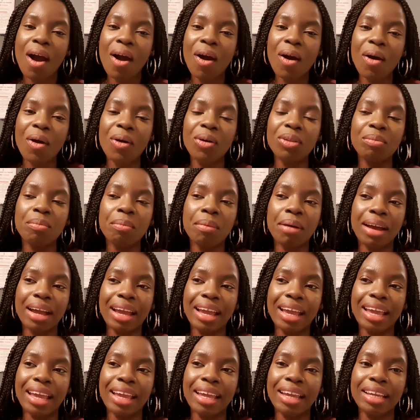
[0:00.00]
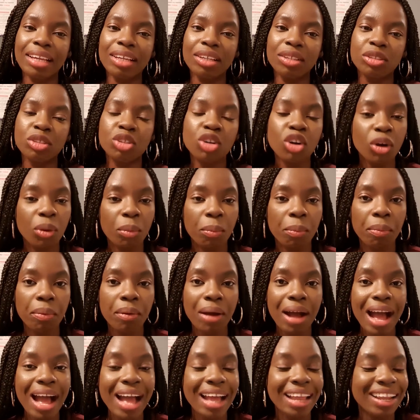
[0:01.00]
on my top
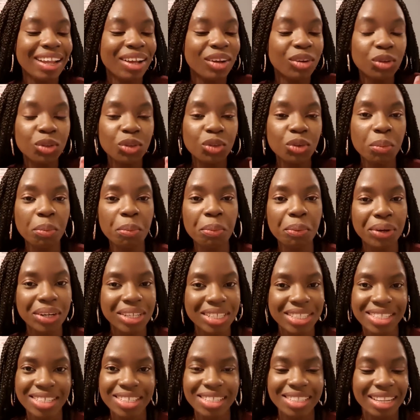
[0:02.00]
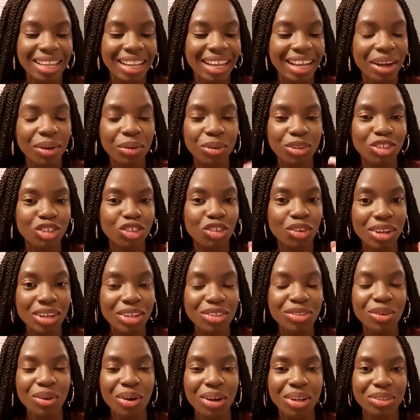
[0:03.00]
and I couldn't press it. Like, I was trying
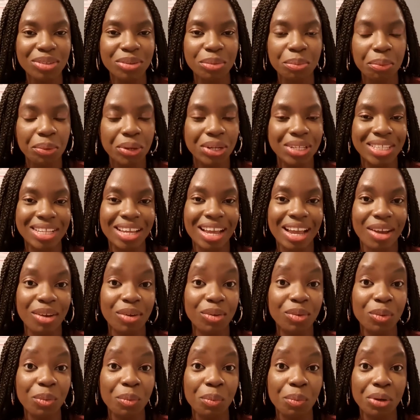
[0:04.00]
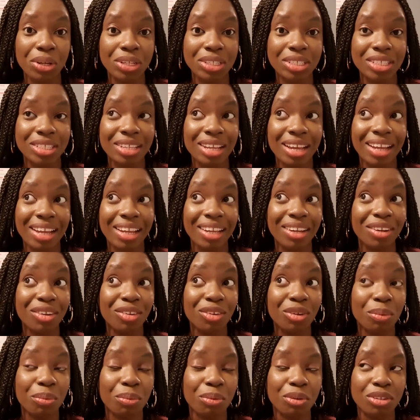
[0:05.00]
so hard to press it, I couldn't press it. I ended
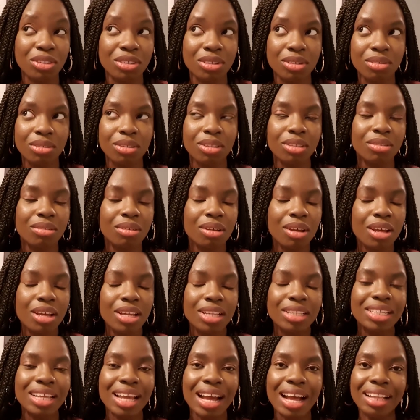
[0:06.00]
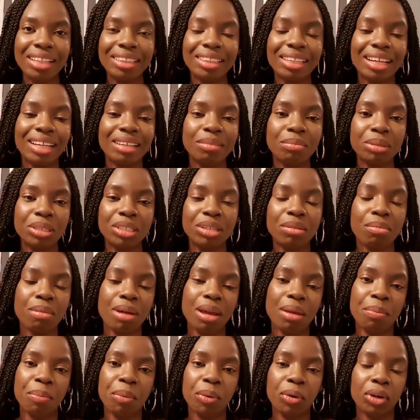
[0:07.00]
up using the hand that had been in
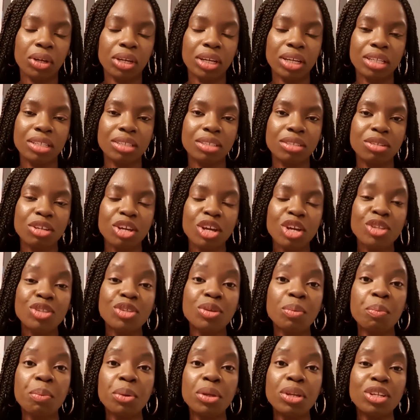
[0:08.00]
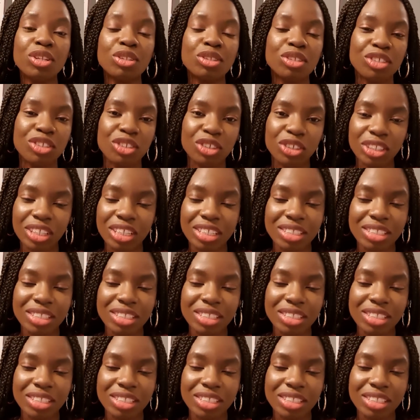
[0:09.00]
my pocket to pin it to the other